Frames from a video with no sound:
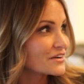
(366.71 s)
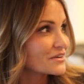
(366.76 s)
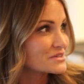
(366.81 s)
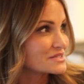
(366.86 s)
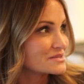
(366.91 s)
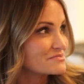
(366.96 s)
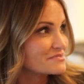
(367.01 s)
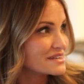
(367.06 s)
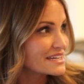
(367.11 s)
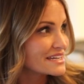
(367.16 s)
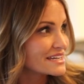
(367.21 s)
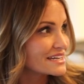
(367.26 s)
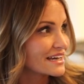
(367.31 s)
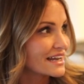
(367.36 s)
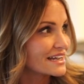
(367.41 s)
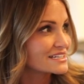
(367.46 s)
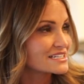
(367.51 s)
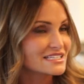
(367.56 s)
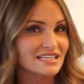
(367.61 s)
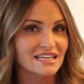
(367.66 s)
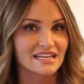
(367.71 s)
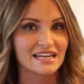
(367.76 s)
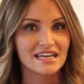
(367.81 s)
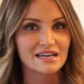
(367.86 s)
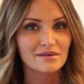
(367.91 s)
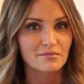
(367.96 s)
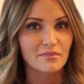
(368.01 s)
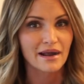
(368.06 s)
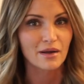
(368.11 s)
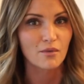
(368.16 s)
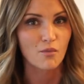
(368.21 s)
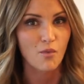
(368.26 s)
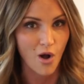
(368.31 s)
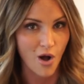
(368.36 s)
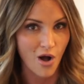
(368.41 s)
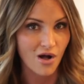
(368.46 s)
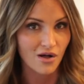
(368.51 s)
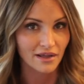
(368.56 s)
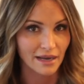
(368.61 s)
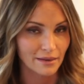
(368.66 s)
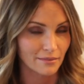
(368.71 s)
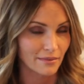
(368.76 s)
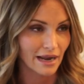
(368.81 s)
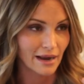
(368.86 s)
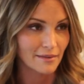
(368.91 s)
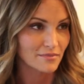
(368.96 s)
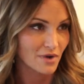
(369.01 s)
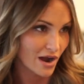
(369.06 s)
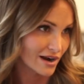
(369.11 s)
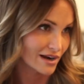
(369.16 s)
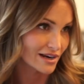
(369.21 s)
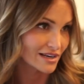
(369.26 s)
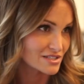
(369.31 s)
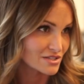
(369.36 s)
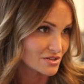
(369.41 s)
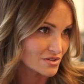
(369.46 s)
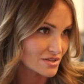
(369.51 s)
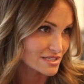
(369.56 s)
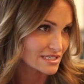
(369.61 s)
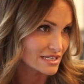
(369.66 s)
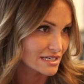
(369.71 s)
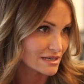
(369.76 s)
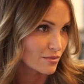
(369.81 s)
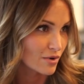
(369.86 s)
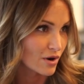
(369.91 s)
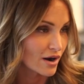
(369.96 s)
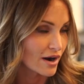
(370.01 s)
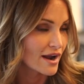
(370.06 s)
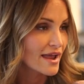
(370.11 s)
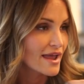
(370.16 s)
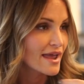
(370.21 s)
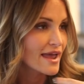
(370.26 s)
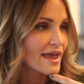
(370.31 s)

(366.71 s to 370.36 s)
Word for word: It was me. And I just had hit my wall, and I'm like, I'm not gonna do this anymore.